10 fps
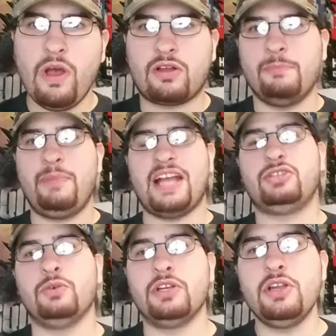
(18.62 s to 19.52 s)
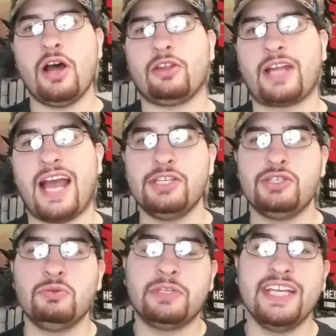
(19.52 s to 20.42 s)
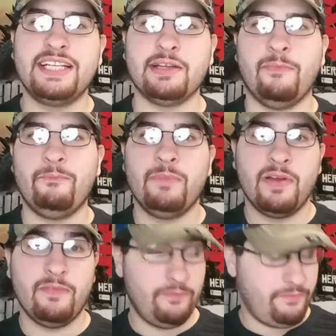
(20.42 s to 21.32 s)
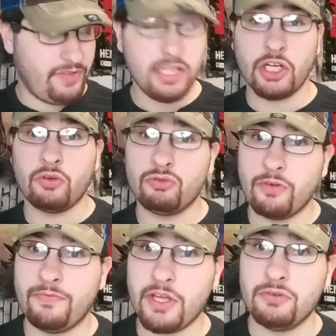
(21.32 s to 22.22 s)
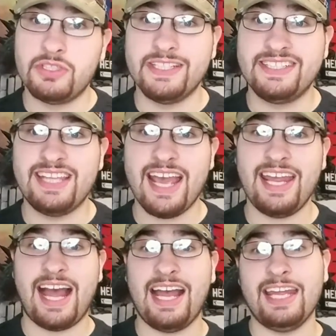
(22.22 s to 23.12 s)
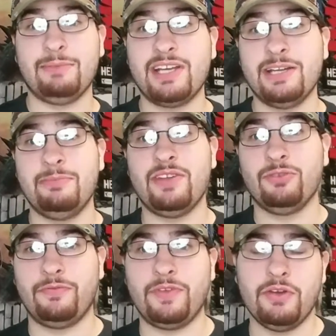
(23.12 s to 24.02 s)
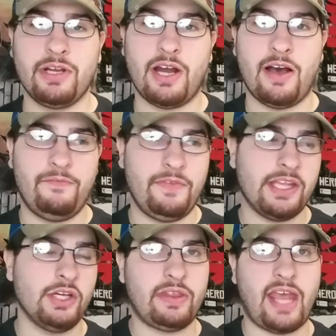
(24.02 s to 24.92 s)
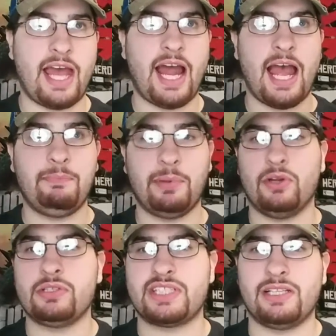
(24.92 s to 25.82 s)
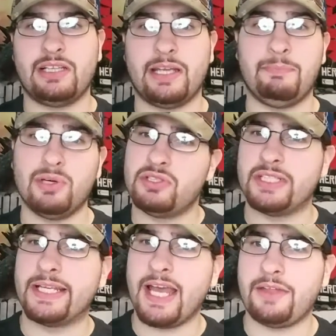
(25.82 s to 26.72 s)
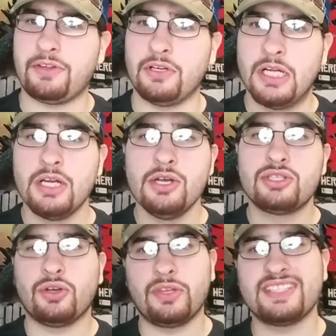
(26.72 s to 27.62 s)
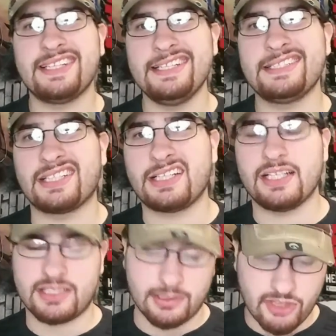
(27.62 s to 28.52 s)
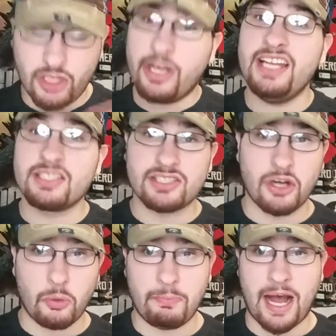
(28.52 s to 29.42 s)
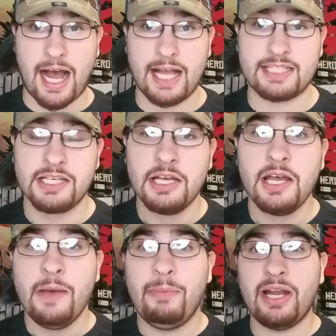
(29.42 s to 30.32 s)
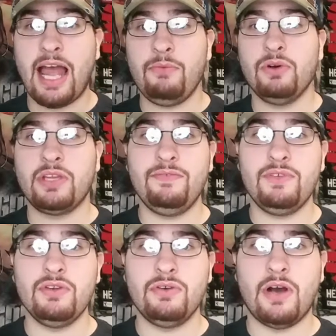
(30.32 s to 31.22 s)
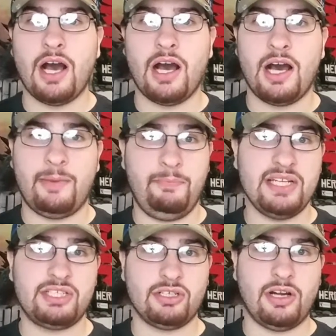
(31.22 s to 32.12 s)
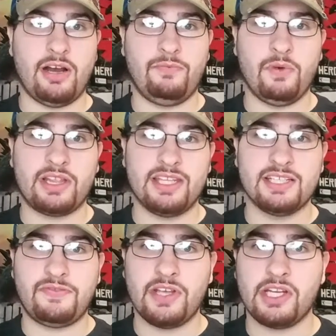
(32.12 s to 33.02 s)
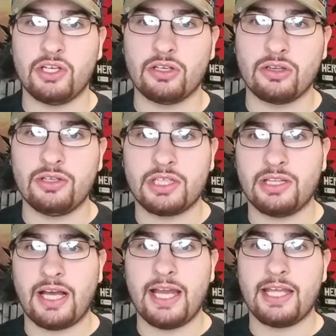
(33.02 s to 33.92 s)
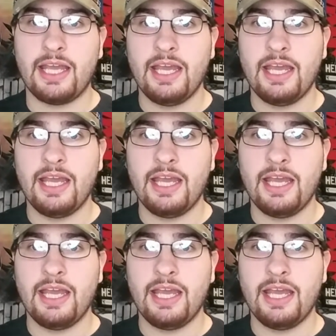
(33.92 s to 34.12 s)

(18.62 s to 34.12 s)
welcome back to another Kaiju Geekdom figure review. Today I am going to be reviewing a figure that I personally put together. So this is a custom, there is no bots, but I will give you a picture of what this figure looked like,